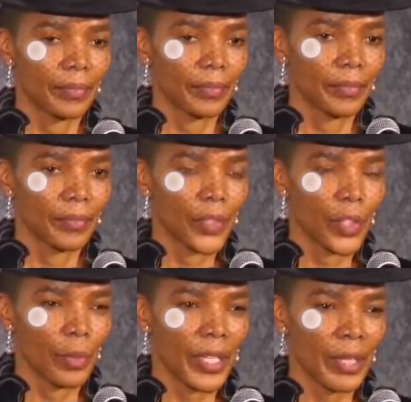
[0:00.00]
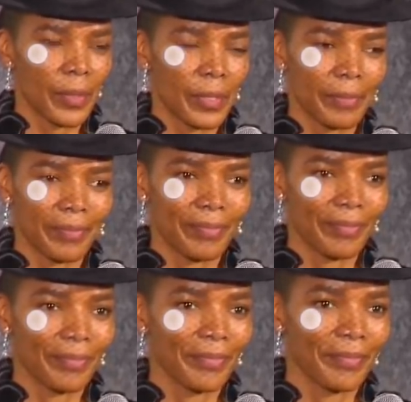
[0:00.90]
I called him so many things. We called
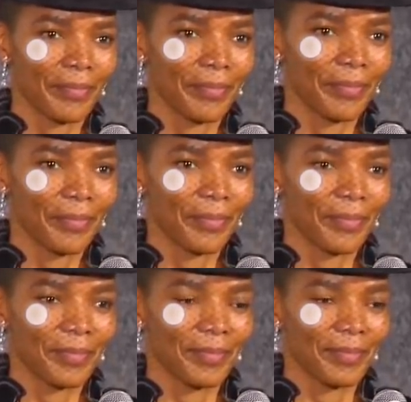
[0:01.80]
each other so many things.